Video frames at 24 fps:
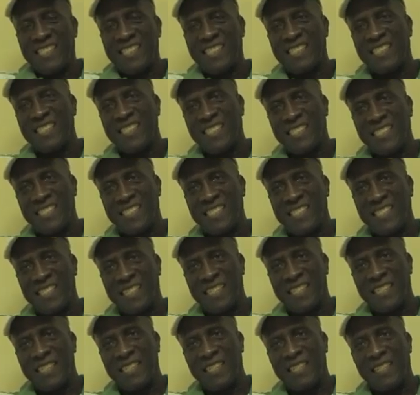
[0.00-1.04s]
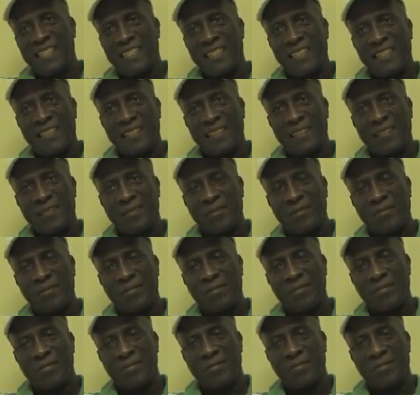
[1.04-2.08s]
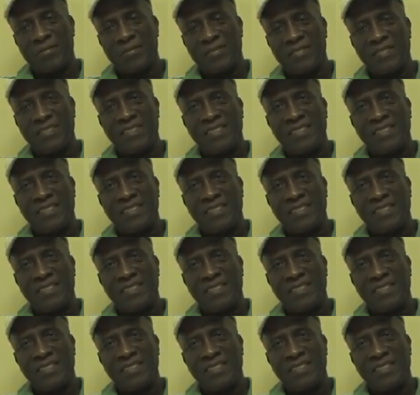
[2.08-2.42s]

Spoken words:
(silence)